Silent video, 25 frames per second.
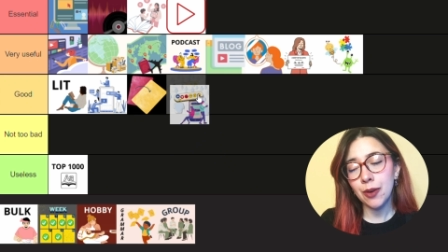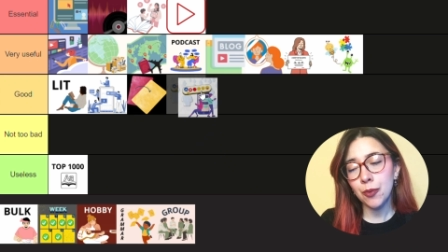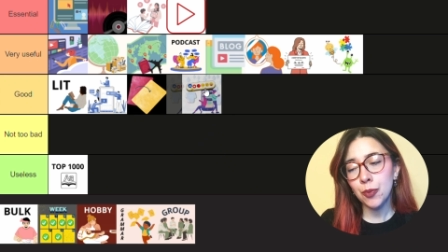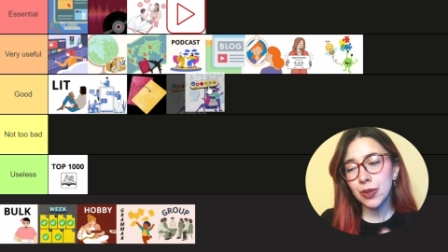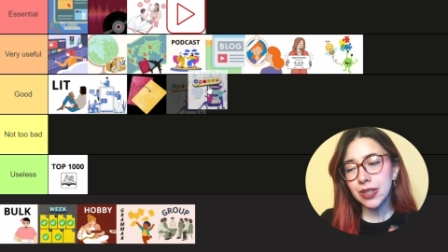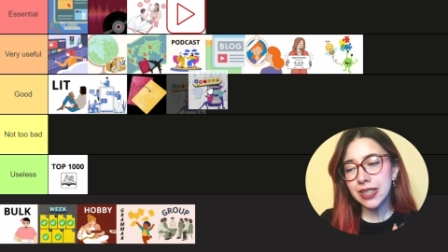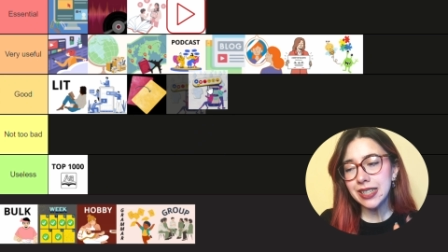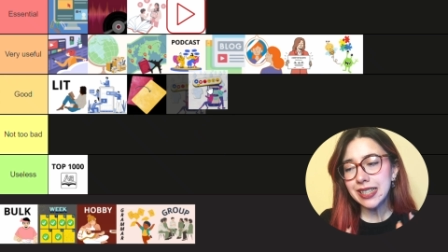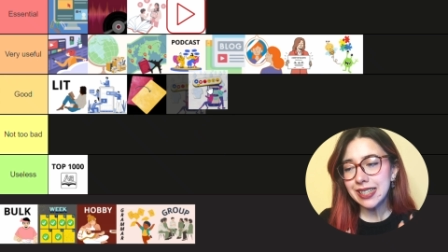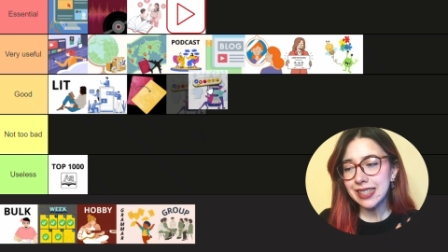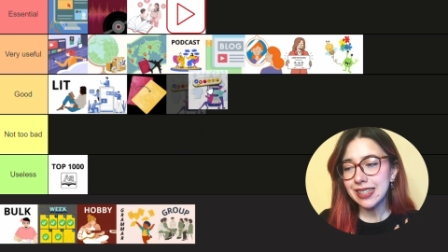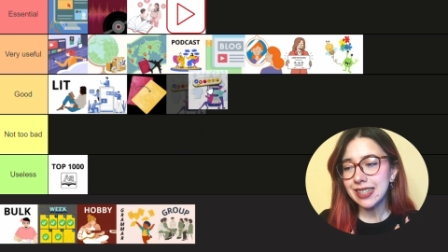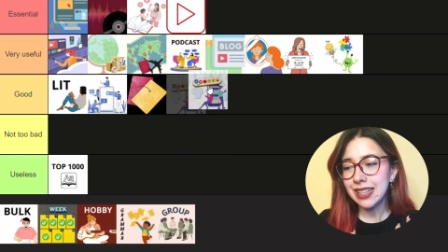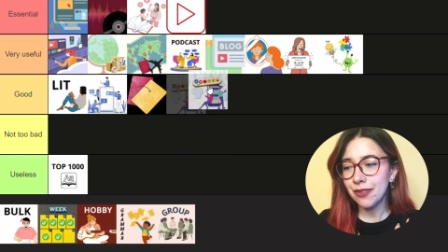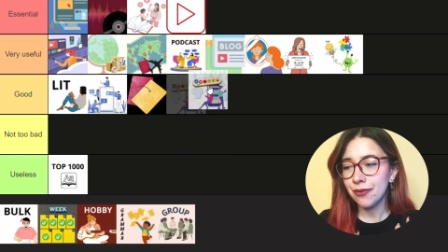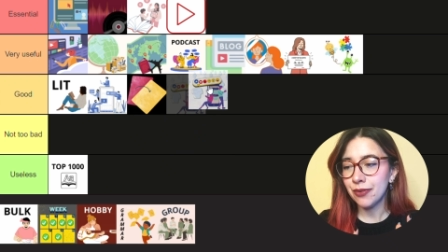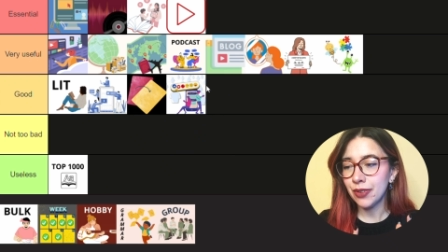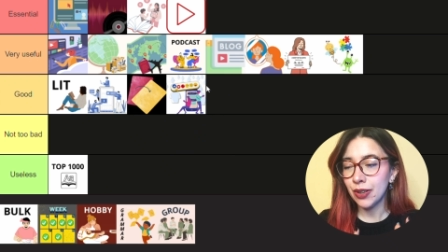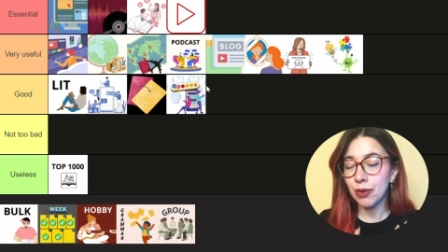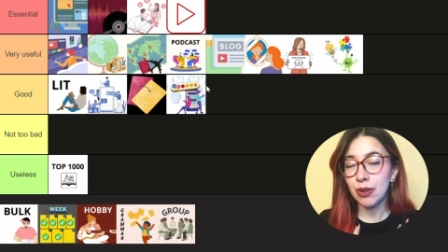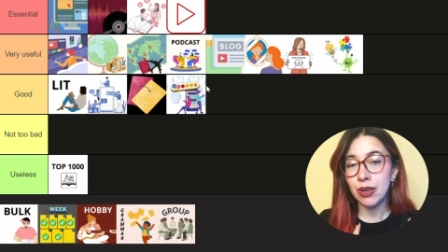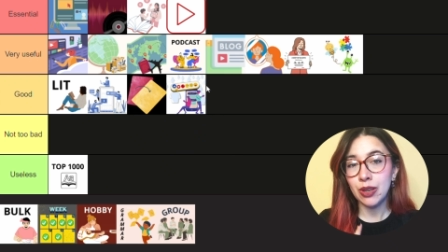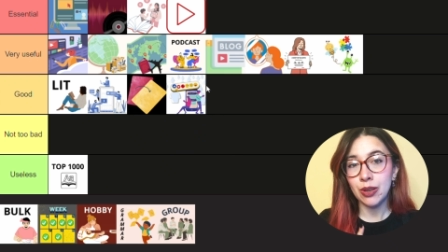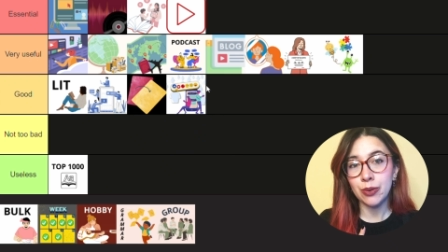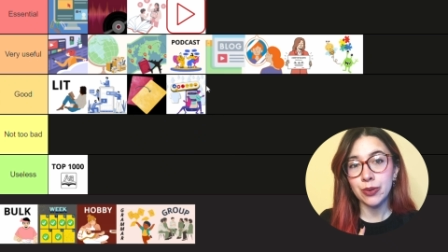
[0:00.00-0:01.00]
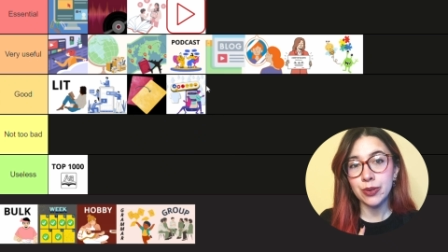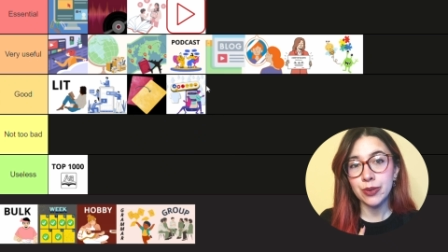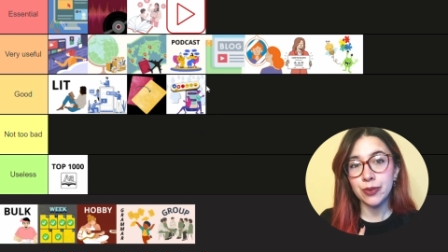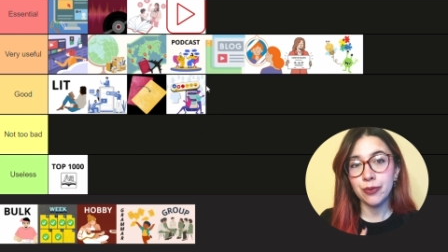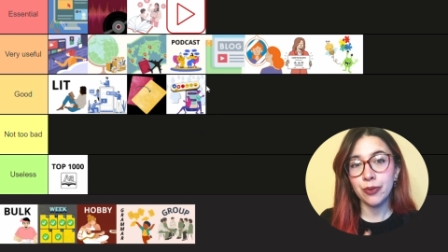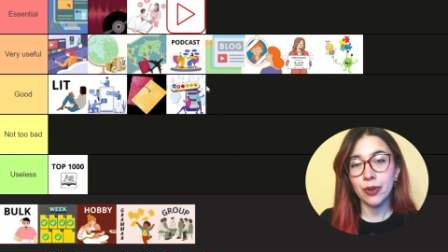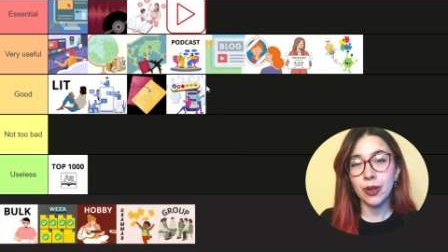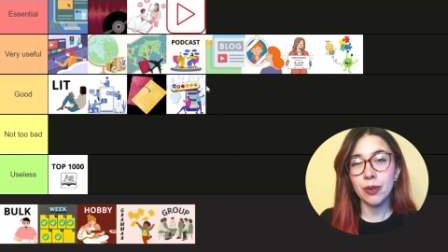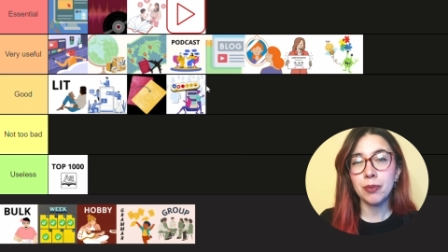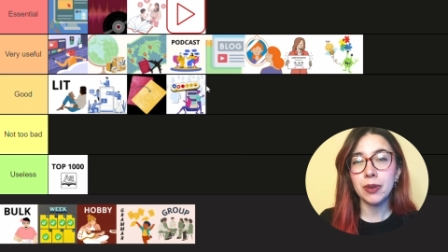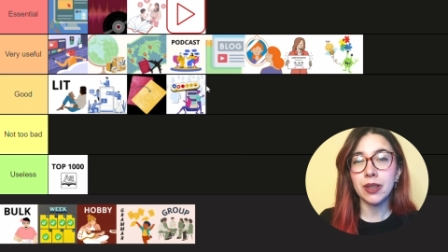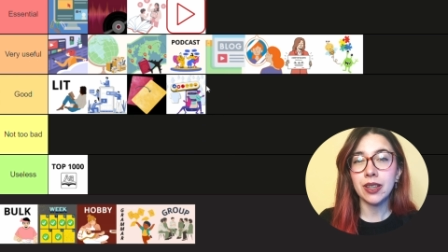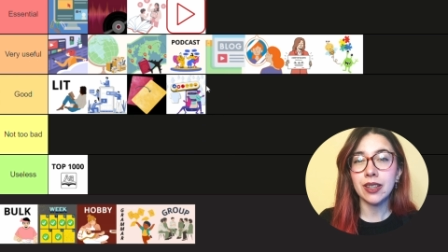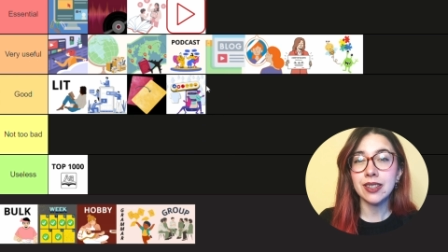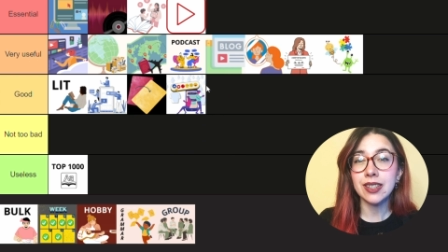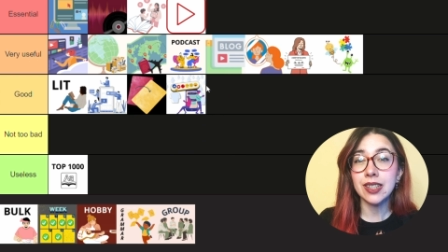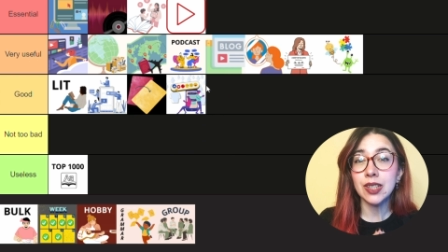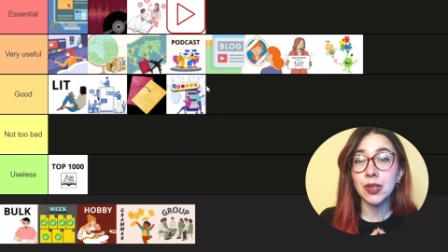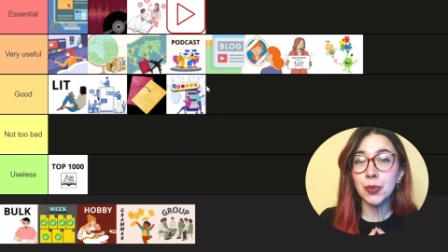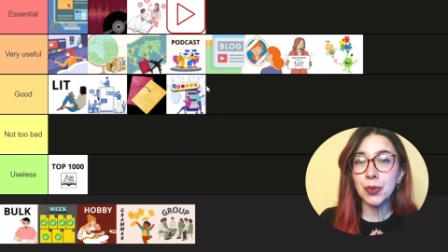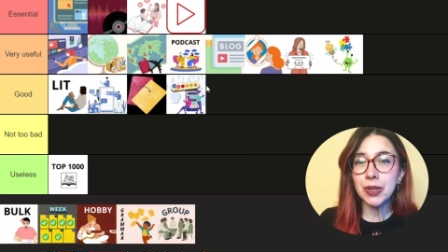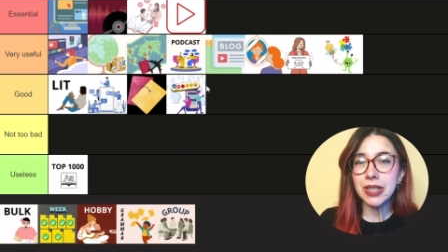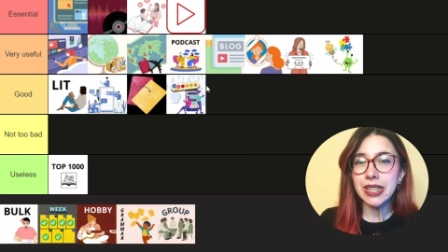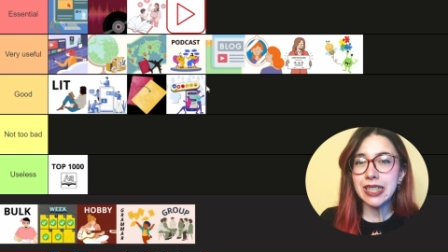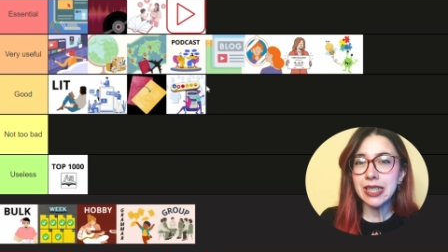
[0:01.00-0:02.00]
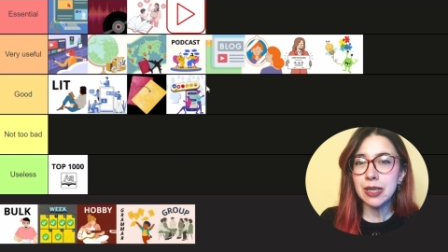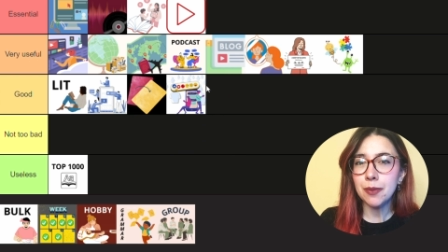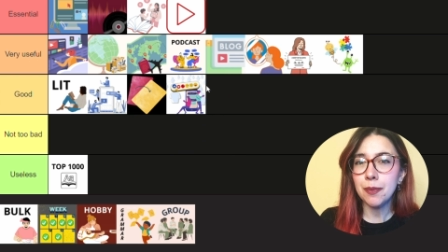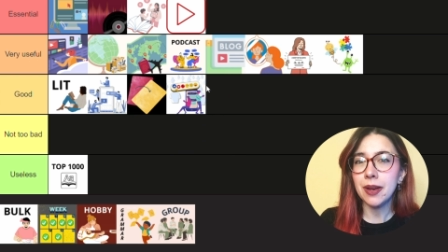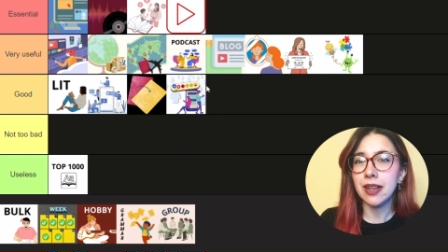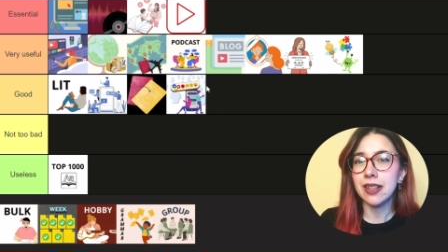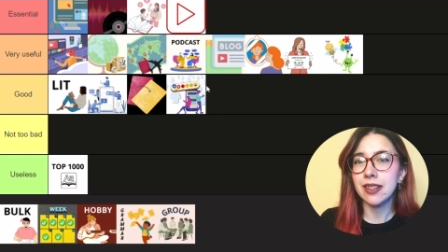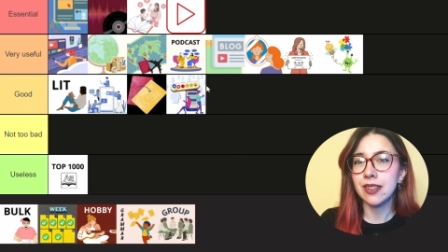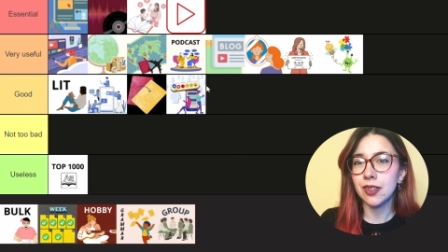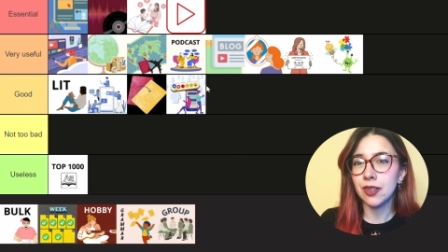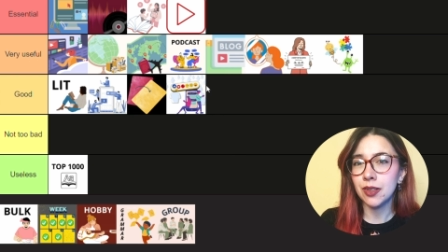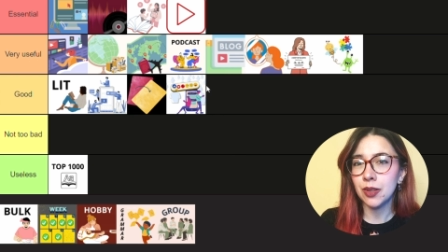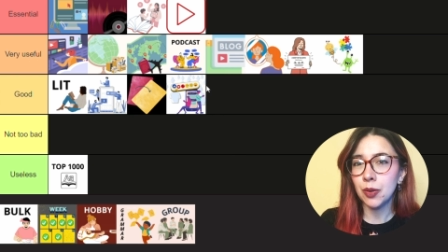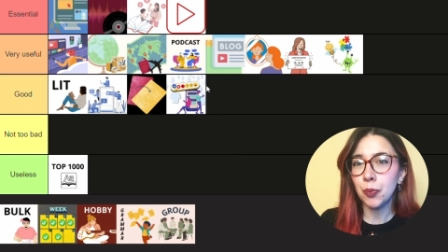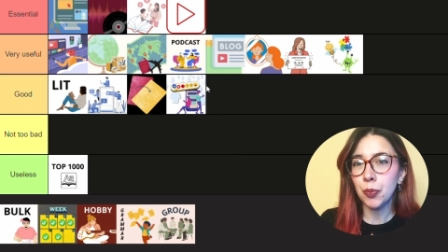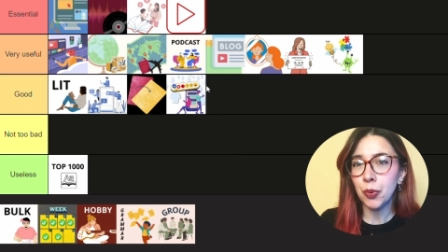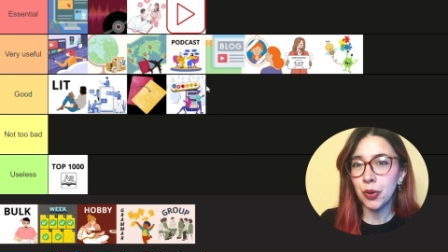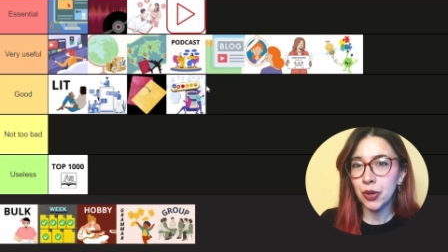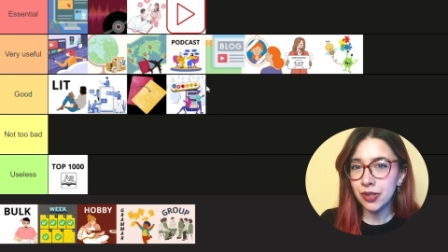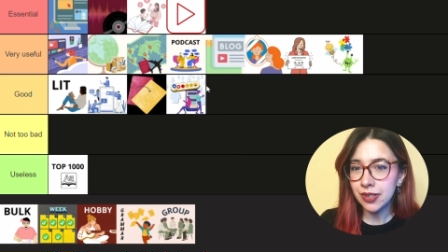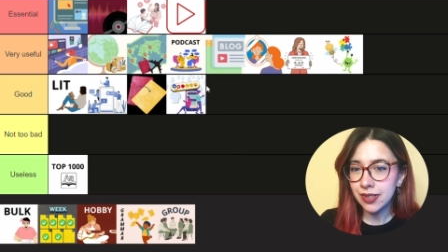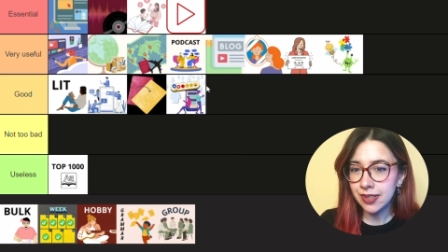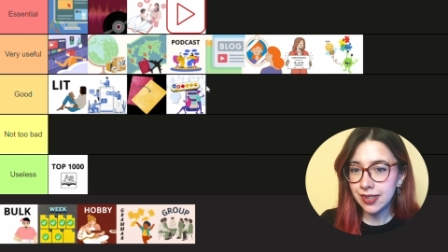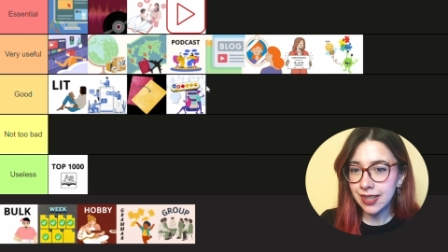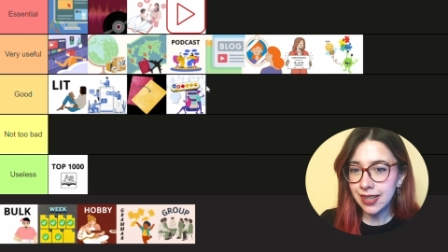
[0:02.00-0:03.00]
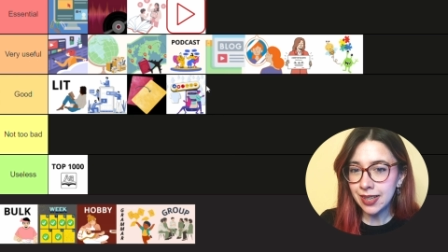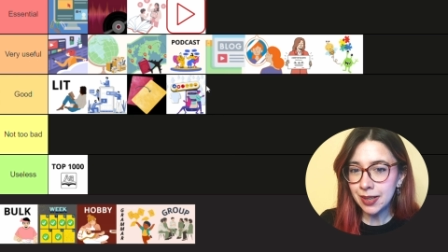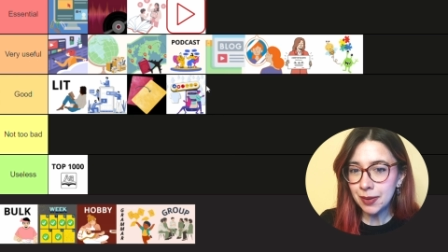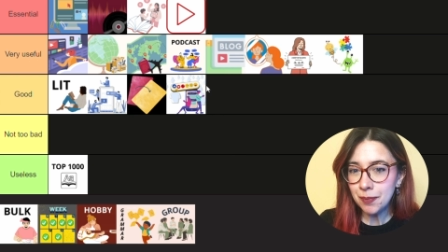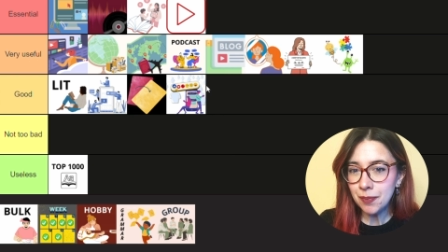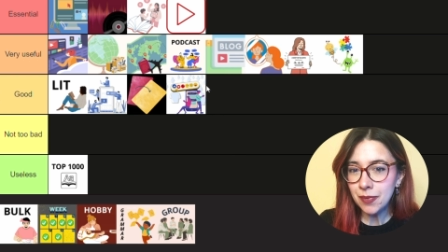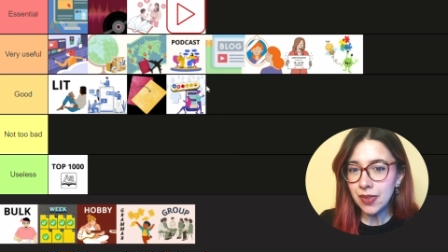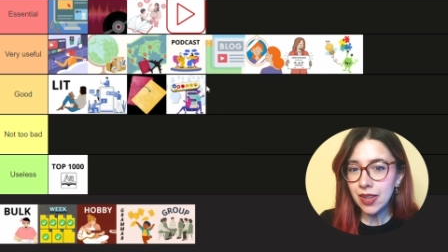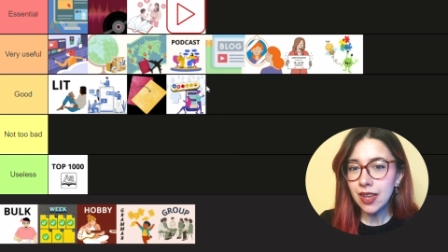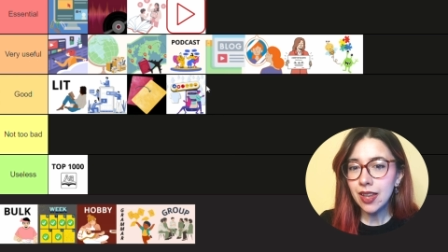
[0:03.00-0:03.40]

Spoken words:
wouldn't say very useful because it really depends on the person